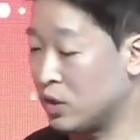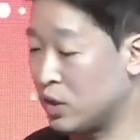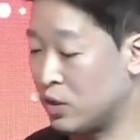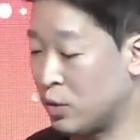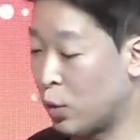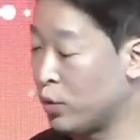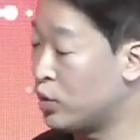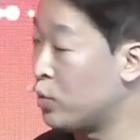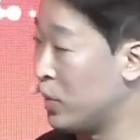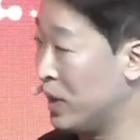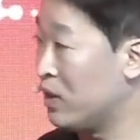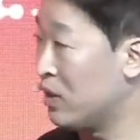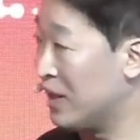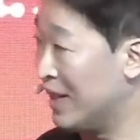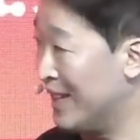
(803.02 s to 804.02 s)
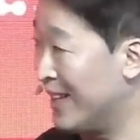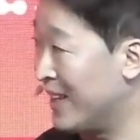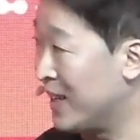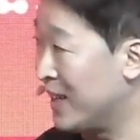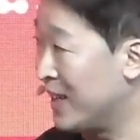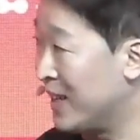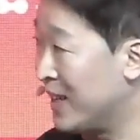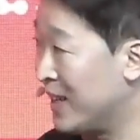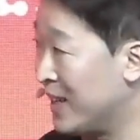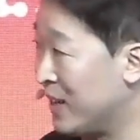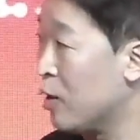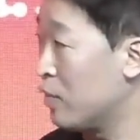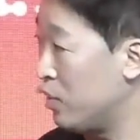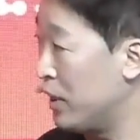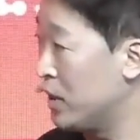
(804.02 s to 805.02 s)
going to be the leading
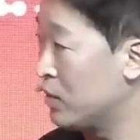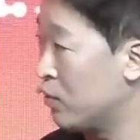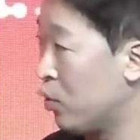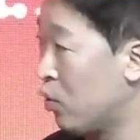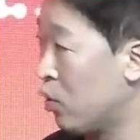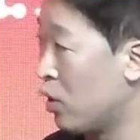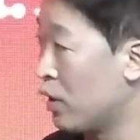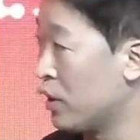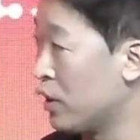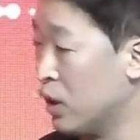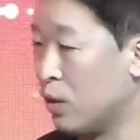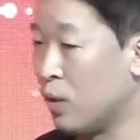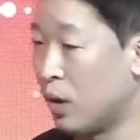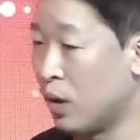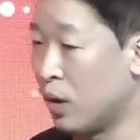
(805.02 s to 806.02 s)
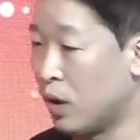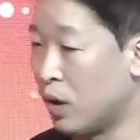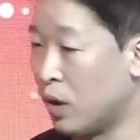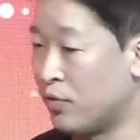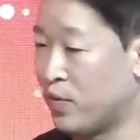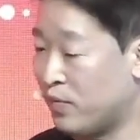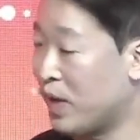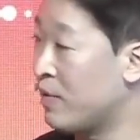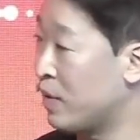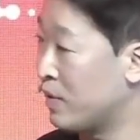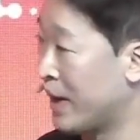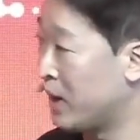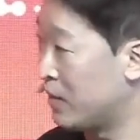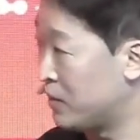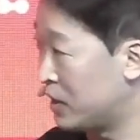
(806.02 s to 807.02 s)
marketplace for a different flavor of
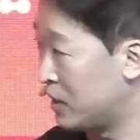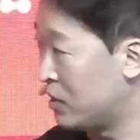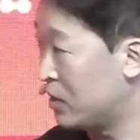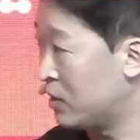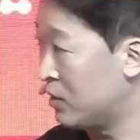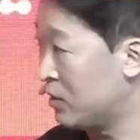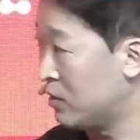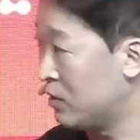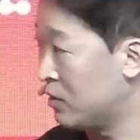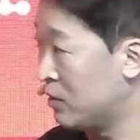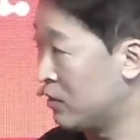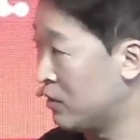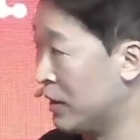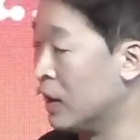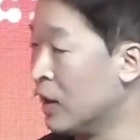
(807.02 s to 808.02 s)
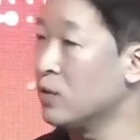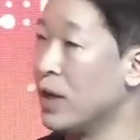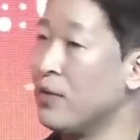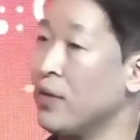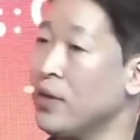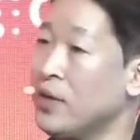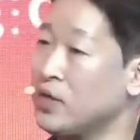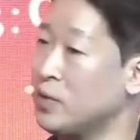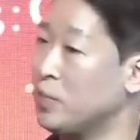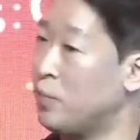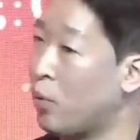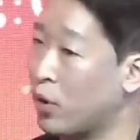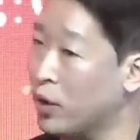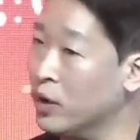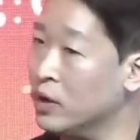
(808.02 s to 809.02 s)
NFTs. Right, so I think it's
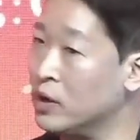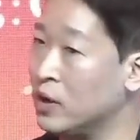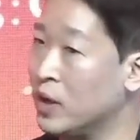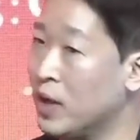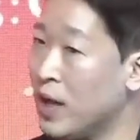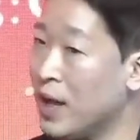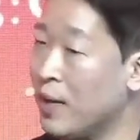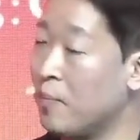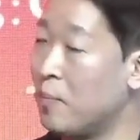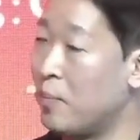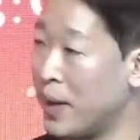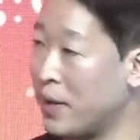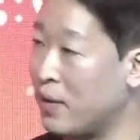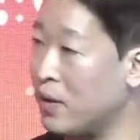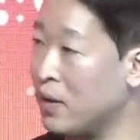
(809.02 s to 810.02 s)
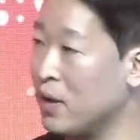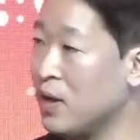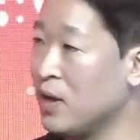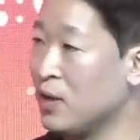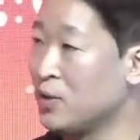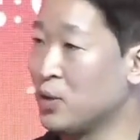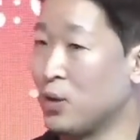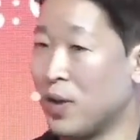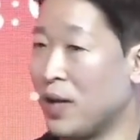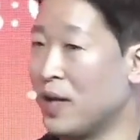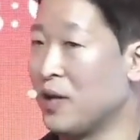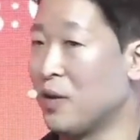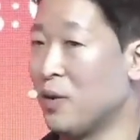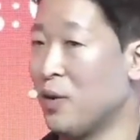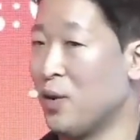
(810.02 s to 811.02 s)
important and better. So
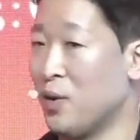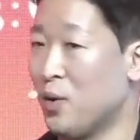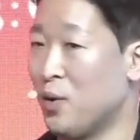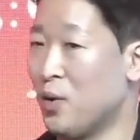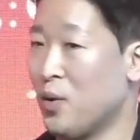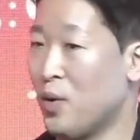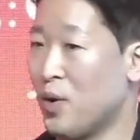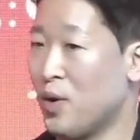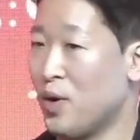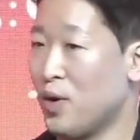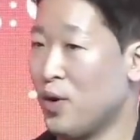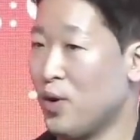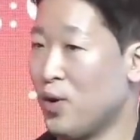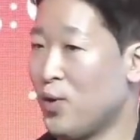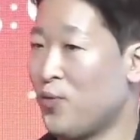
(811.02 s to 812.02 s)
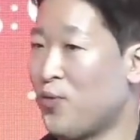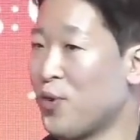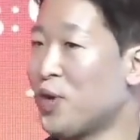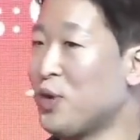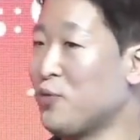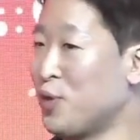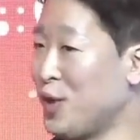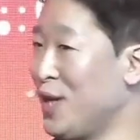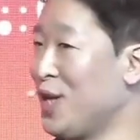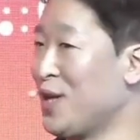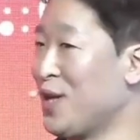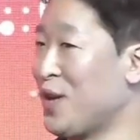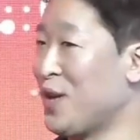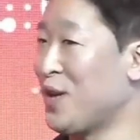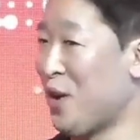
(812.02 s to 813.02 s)
like, if you're really
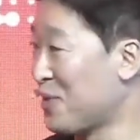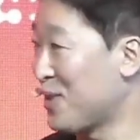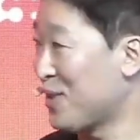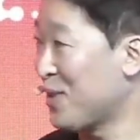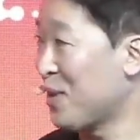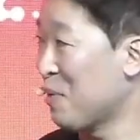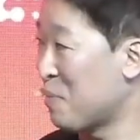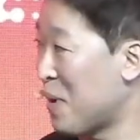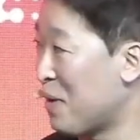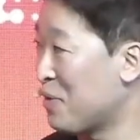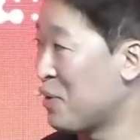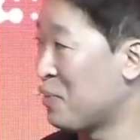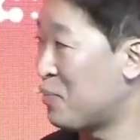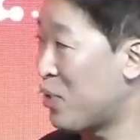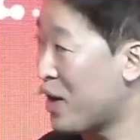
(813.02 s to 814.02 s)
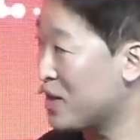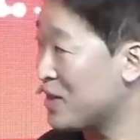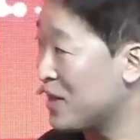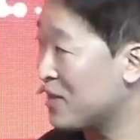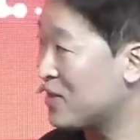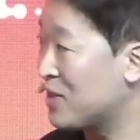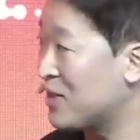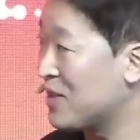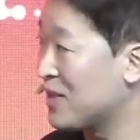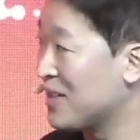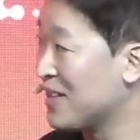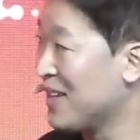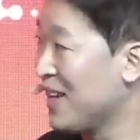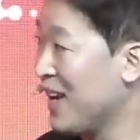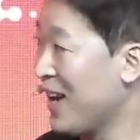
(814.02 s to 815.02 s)
confident about your project,
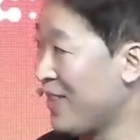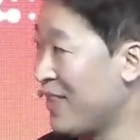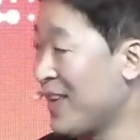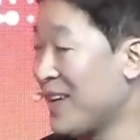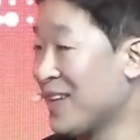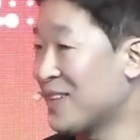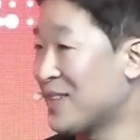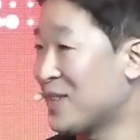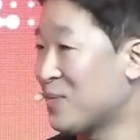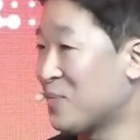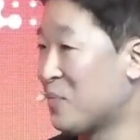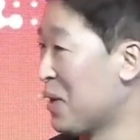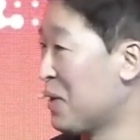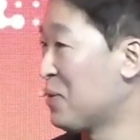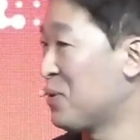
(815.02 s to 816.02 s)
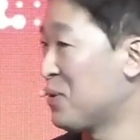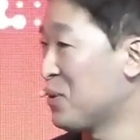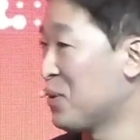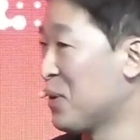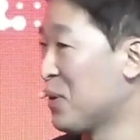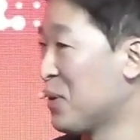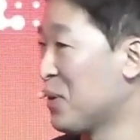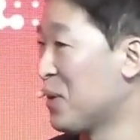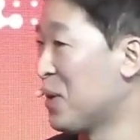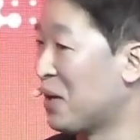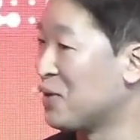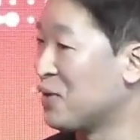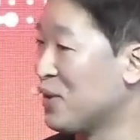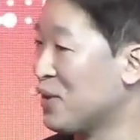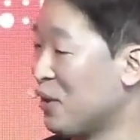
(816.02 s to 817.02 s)
I think it's better to
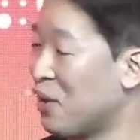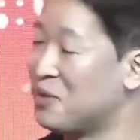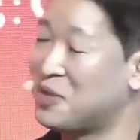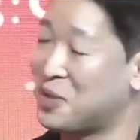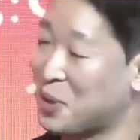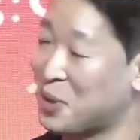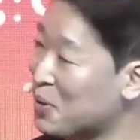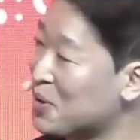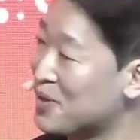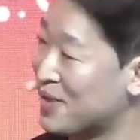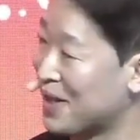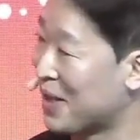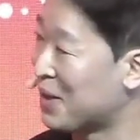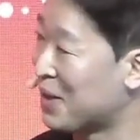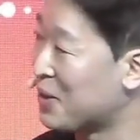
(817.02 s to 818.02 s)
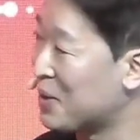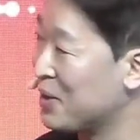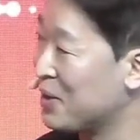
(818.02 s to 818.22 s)
launch tokens later